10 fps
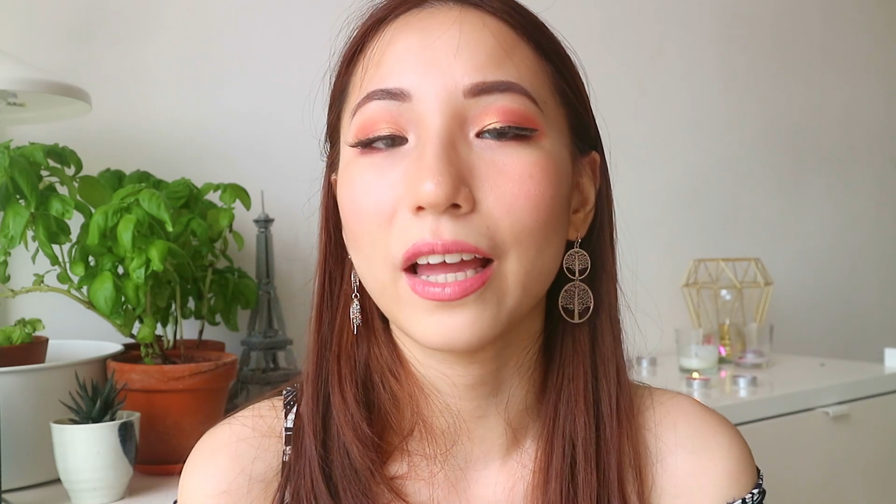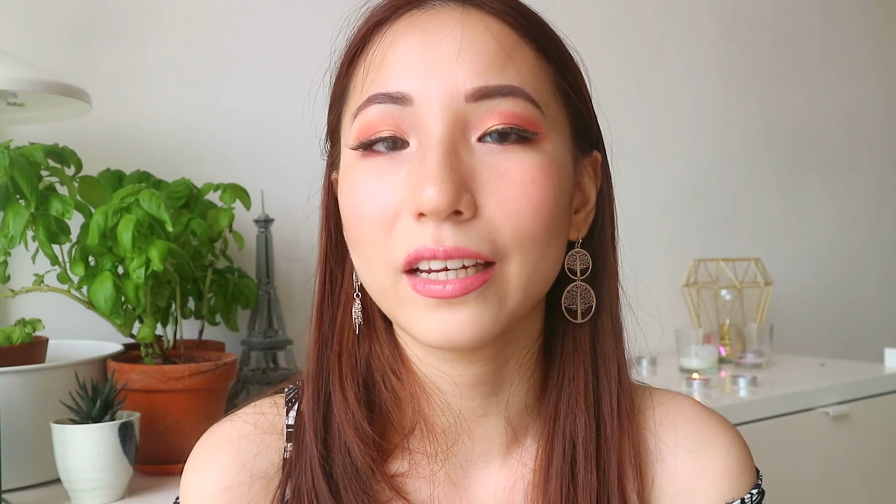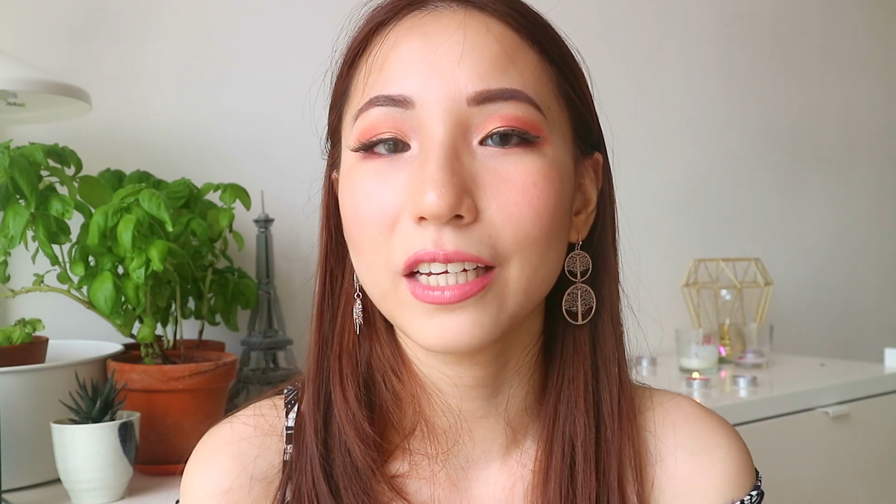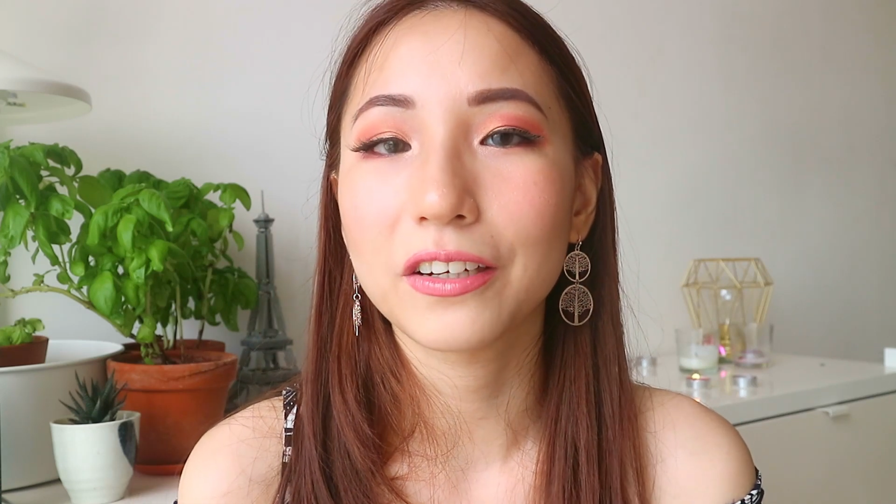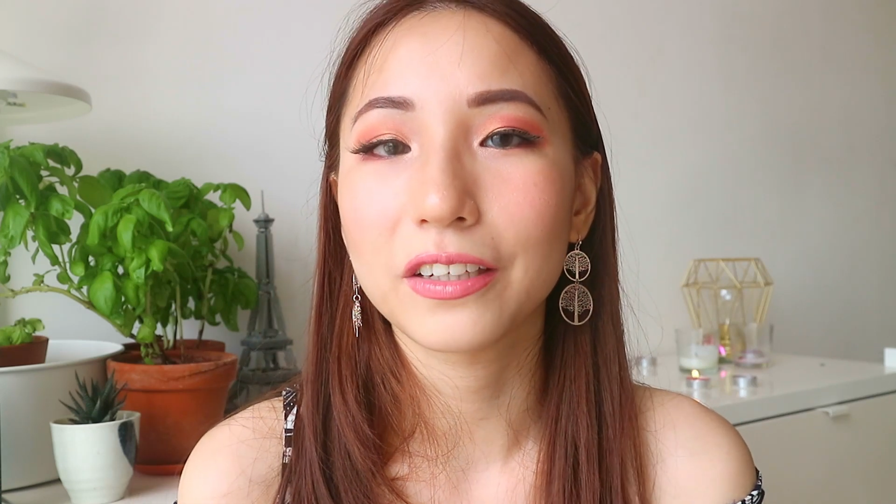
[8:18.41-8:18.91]

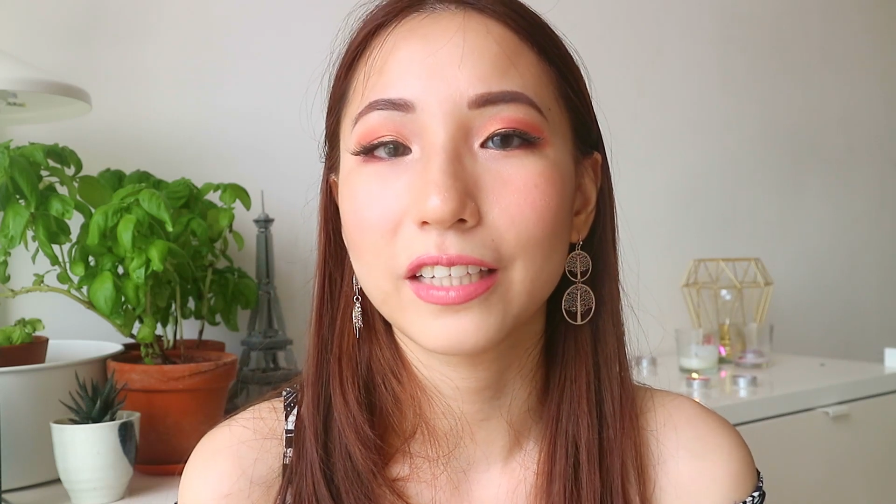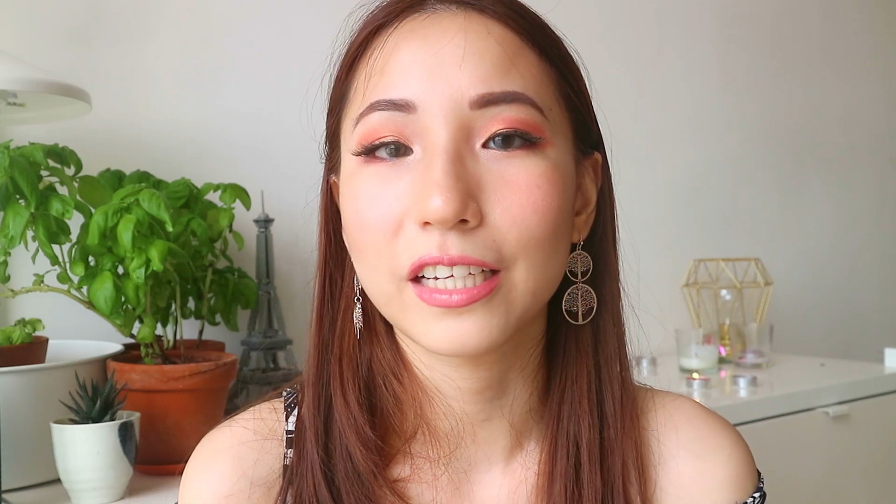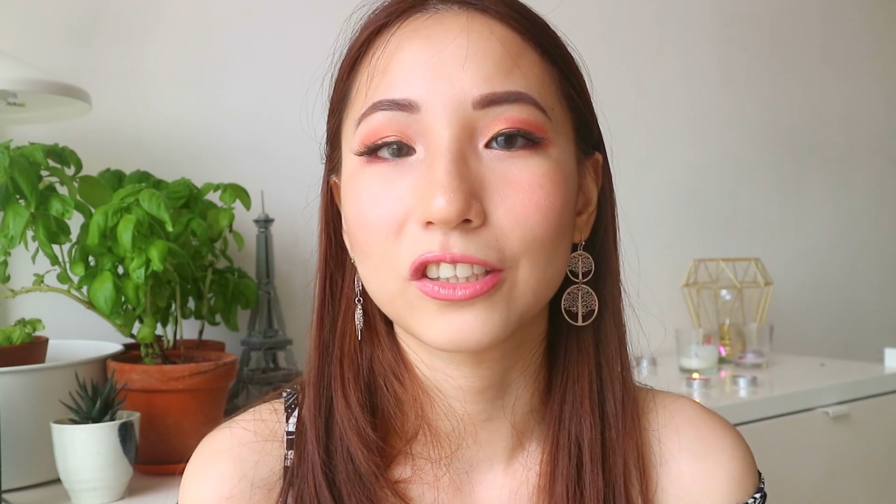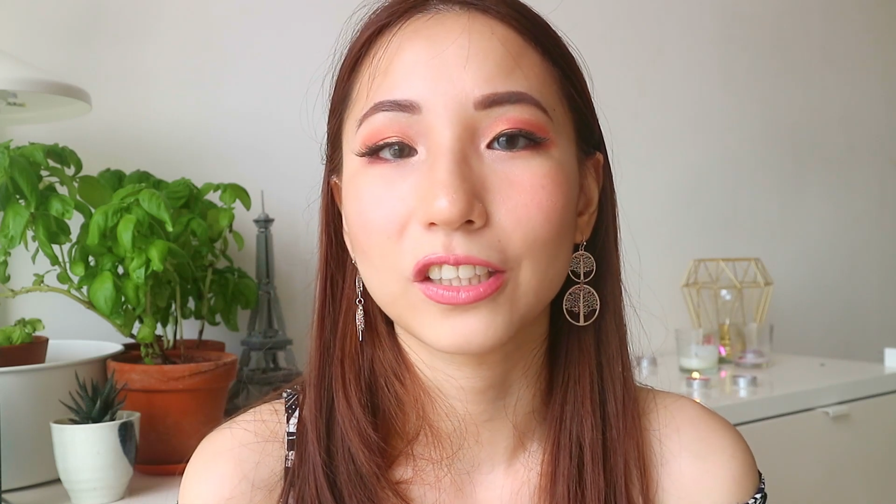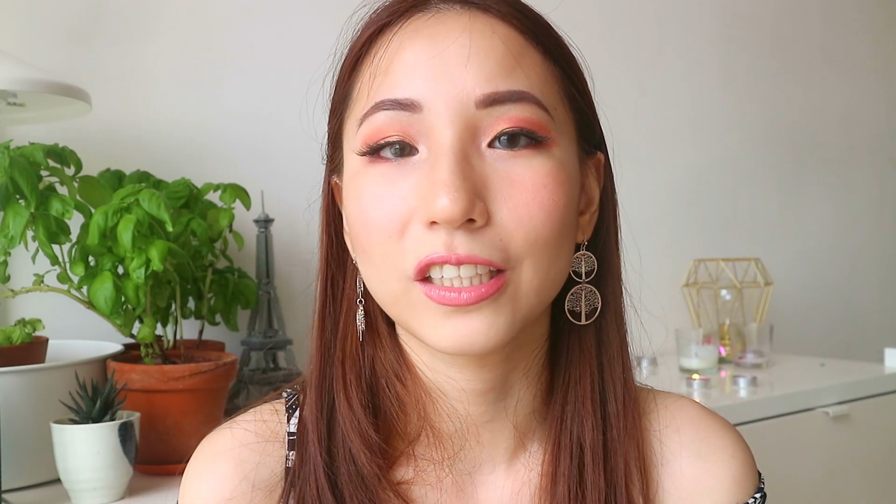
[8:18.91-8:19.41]
any
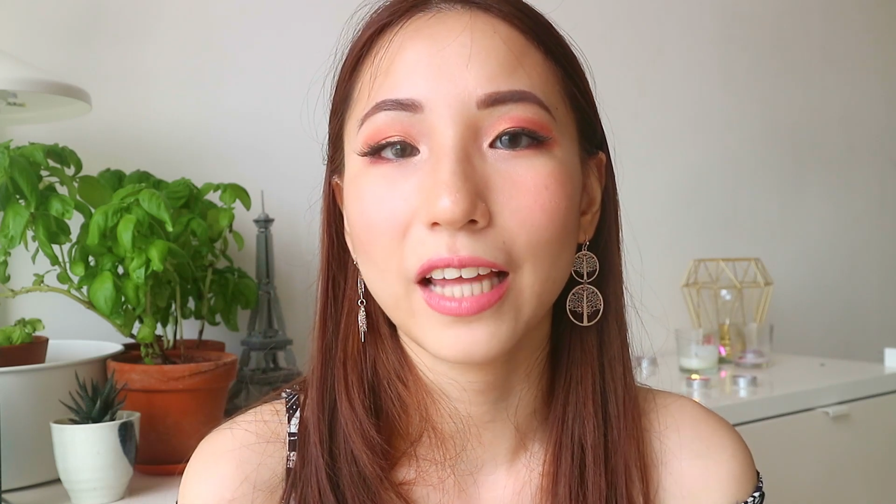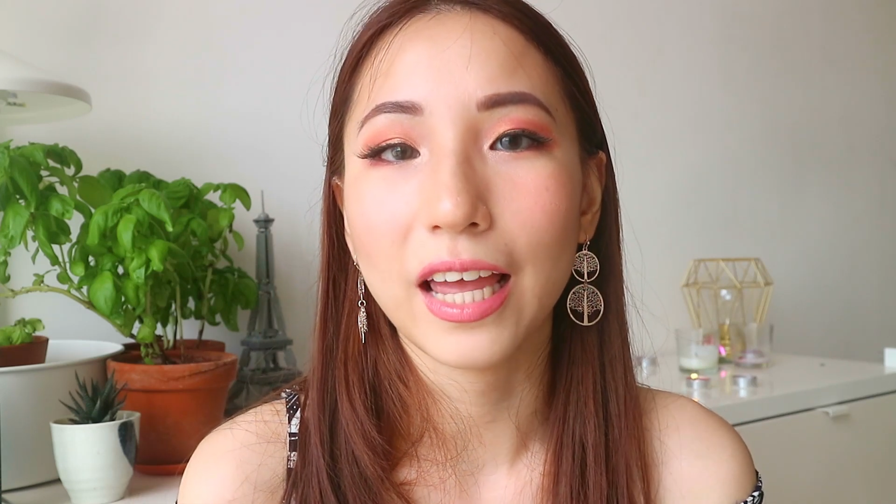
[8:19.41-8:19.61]
irritation,